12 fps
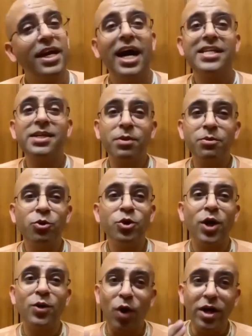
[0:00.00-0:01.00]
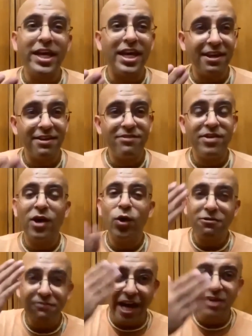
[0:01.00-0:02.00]
I said, Prabhu, you are walking. We
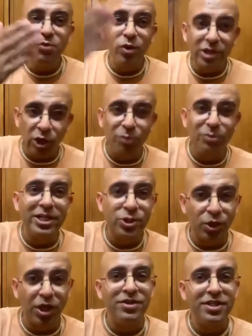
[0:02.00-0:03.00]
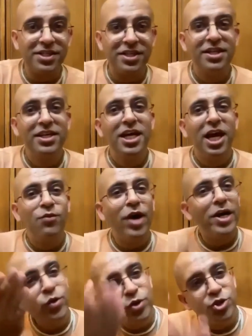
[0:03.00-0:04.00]
have got 5 more kilometers to cover.
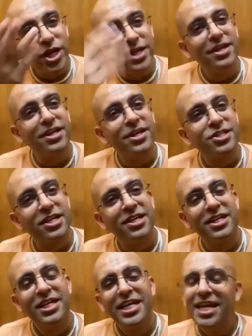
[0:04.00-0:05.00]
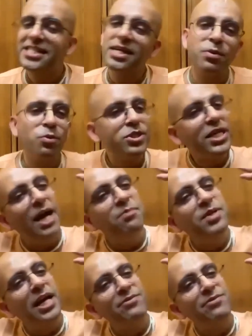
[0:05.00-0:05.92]
Why don't you chant Hare Krishna? He said, Prabhuji, I am